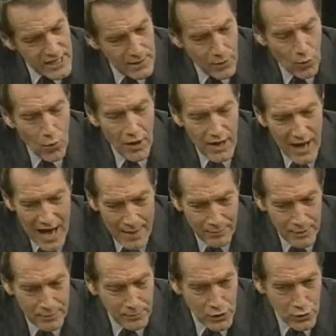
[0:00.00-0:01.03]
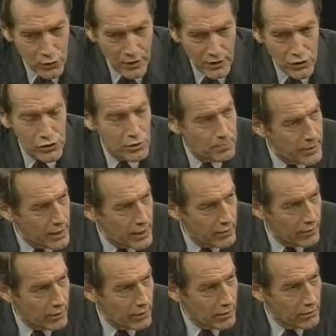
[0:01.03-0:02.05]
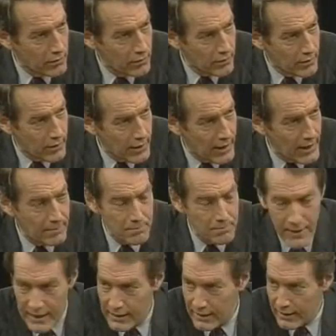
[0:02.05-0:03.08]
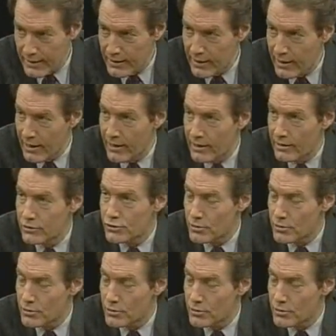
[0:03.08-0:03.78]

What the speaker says: tell me what happened between Shapiro and Bailey and